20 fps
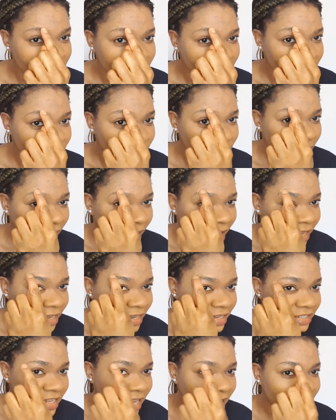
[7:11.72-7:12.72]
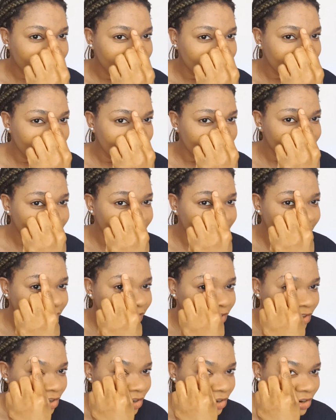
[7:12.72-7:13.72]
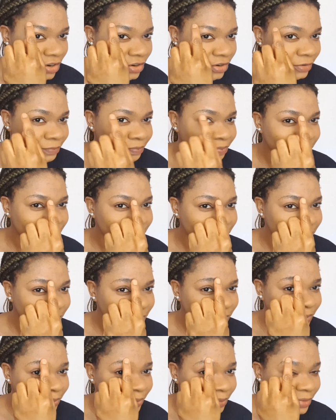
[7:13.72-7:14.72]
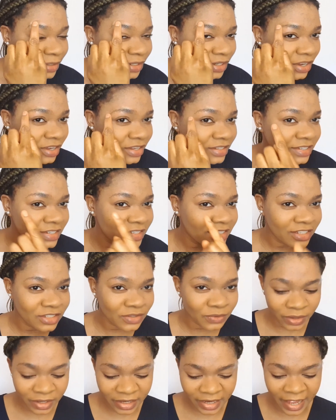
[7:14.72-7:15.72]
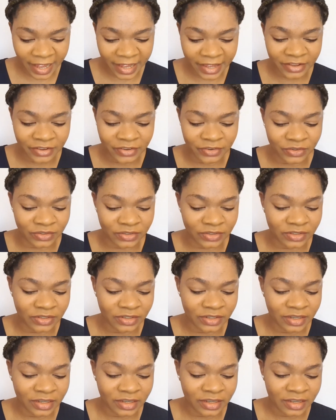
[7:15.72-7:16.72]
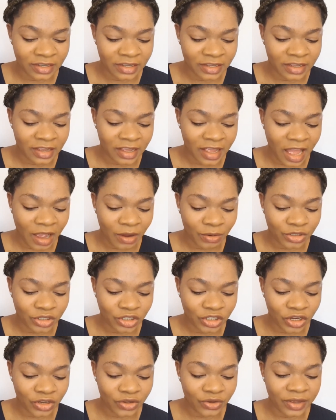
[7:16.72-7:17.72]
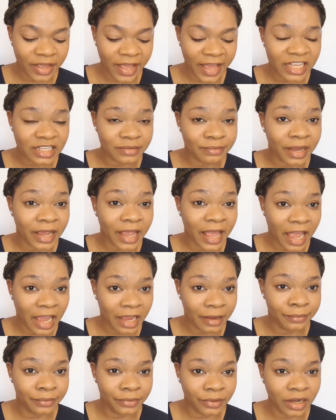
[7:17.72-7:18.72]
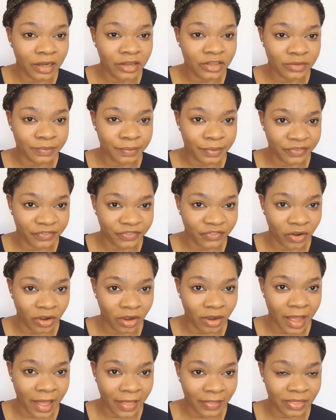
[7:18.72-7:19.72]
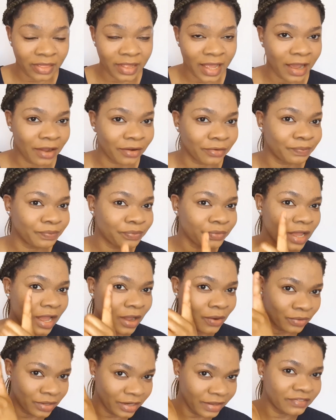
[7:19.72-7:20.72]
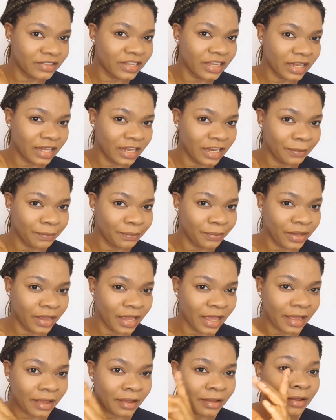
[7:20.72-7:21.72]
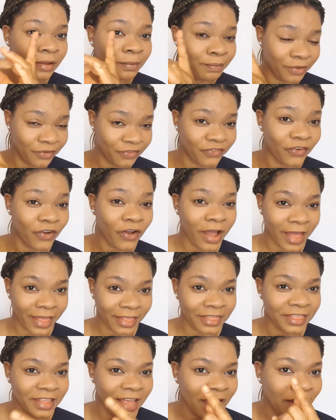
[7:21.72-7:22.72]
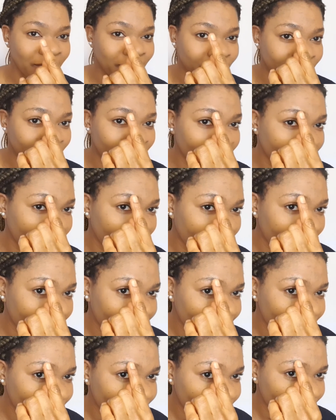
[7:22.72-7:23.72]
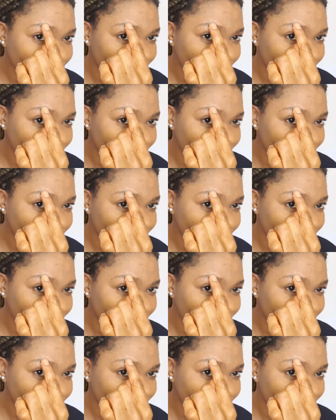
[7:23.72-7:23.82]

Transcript: Try it and let me know, because this is what I use. I will show you guys my eyebrows before and now. I will leave the clip here, before and now, okay?